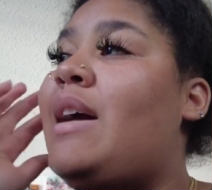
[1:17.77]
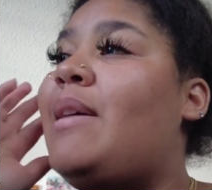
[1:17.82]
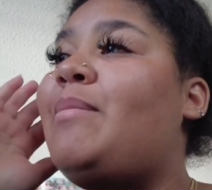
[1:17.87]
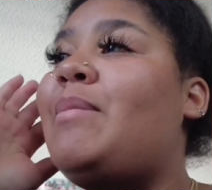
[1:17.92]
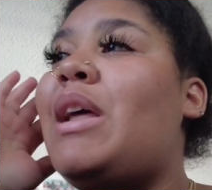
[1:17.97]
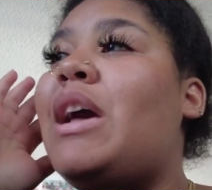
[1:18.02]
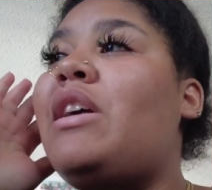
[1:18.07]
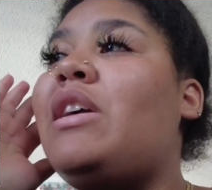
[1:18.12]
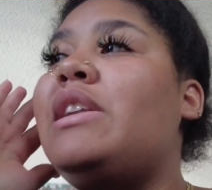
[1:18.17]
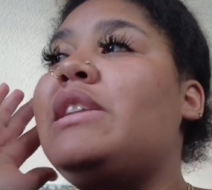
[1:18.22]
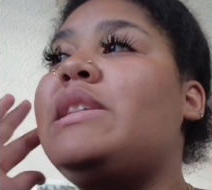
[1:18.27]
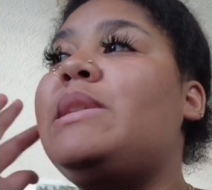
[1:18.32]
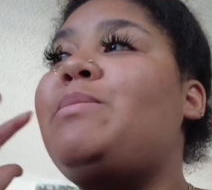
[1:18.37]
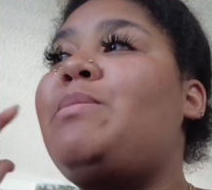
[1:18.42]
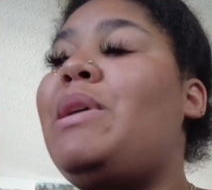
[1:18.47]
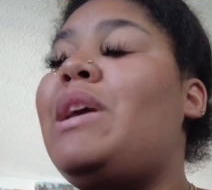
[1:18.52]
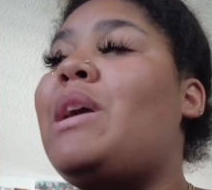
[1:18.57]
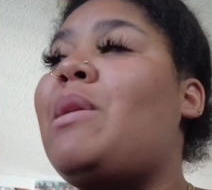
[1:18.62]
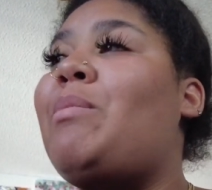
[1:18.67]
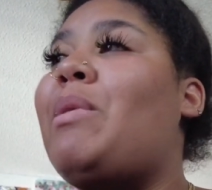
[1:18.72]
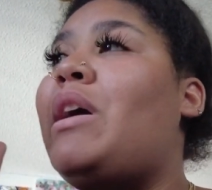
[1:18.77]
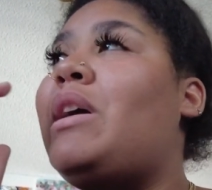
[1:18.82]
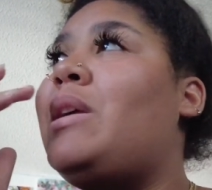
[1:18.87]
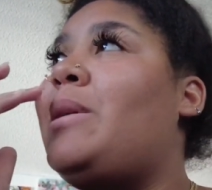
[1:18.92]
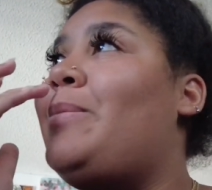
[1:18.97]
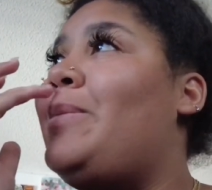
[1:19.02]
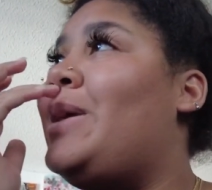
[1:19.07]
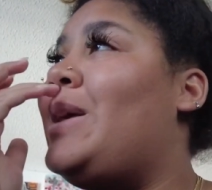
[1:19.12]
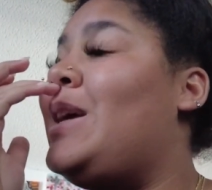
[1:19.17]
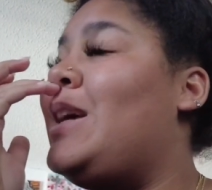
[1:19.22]
I'm not gonna speak about
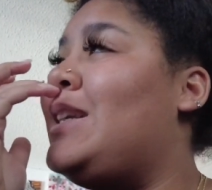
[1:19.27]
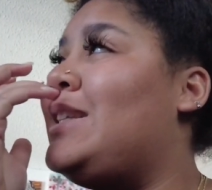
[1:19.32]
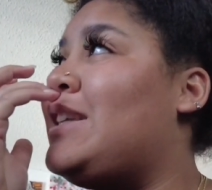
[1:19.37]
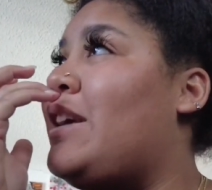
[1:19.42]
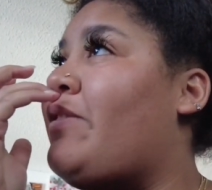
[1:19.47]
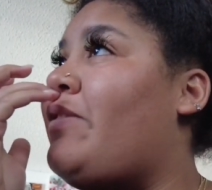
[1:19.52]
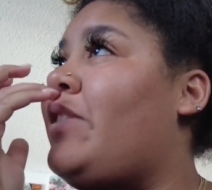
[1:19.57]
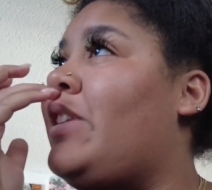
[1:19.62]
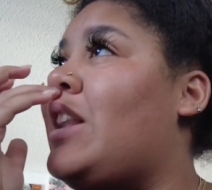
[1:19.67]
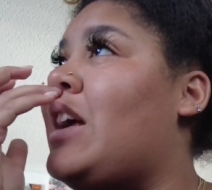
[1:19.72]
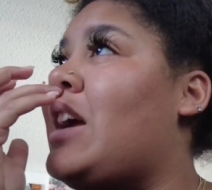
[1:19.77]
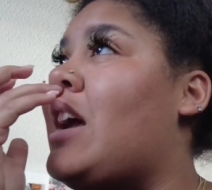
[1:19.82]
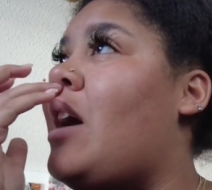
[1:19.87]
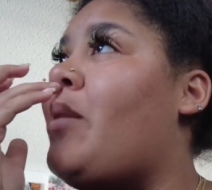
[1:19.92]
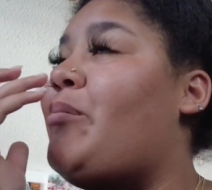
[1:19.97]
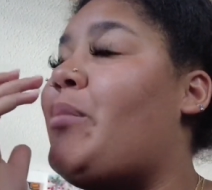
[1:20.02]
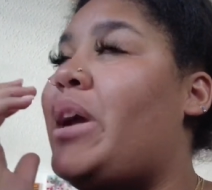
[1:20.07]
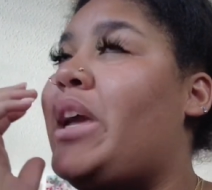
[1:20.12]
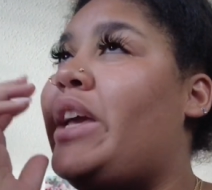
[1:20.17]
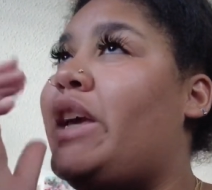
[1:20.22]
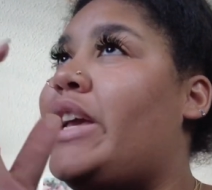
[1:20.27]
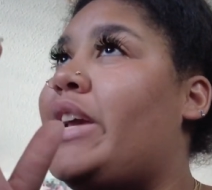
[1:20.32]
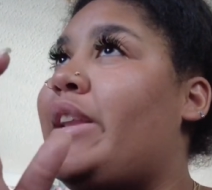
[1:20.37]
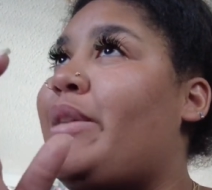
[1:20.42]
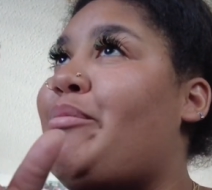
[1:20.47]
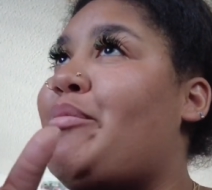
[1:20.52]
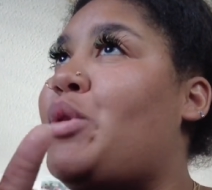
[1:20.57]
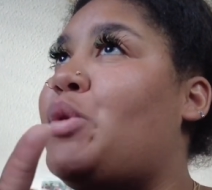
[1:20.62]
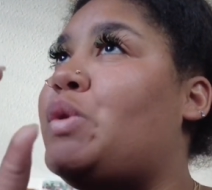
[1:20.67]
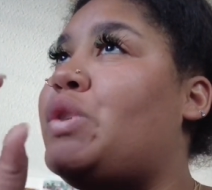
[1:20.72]
it because I feel like I might get
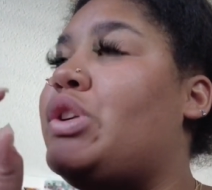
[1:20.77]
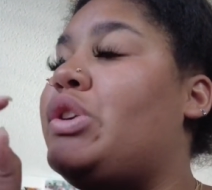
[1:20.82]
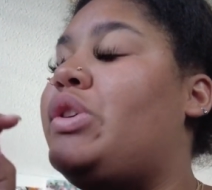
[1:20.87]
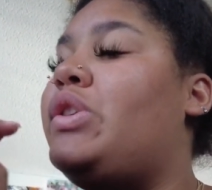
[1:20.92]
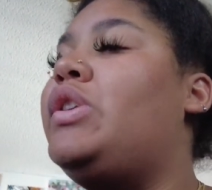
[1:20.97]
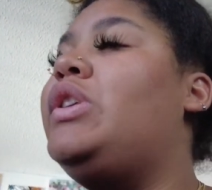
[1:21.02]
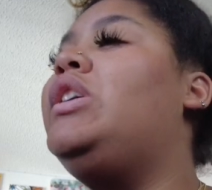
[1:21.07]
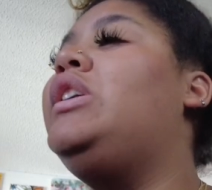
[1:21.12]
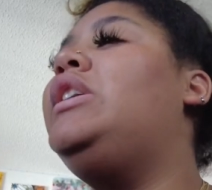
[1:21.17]
emotional.